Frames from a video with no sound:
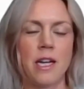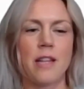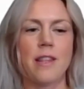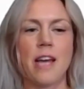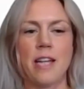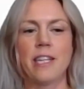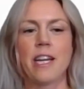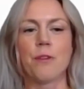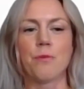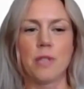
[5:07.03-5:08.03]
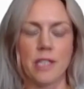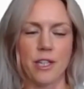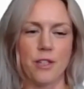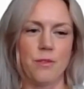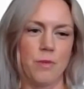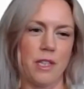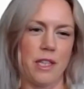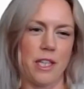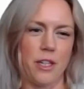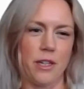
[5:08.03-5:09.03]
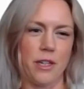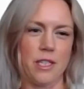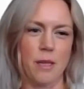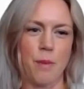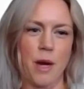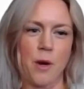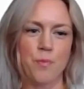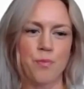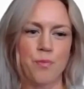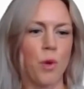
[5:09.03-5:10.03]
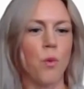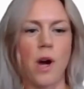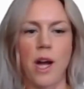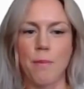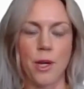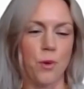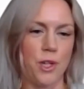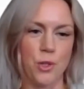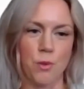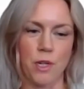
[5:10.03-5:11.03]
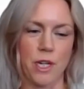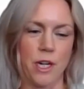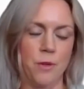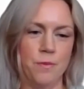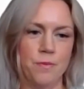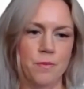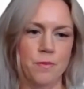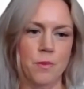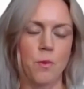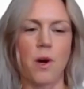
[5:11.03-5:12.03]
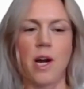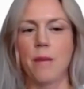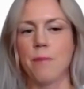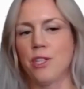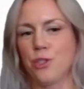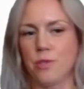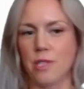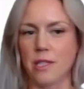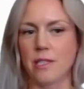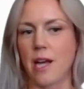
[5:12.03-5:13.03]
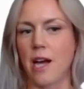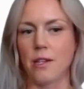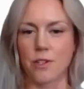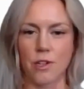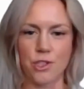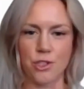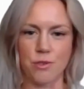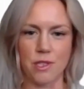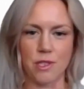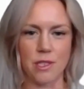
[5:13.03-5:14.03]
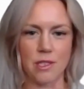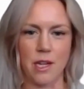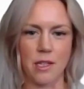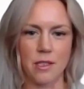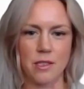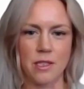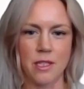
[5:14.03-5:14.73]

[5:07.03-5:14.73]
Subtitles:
then you get really, really curious about, why am I going to work out? Why am I choosing the salad or not choosing the salad?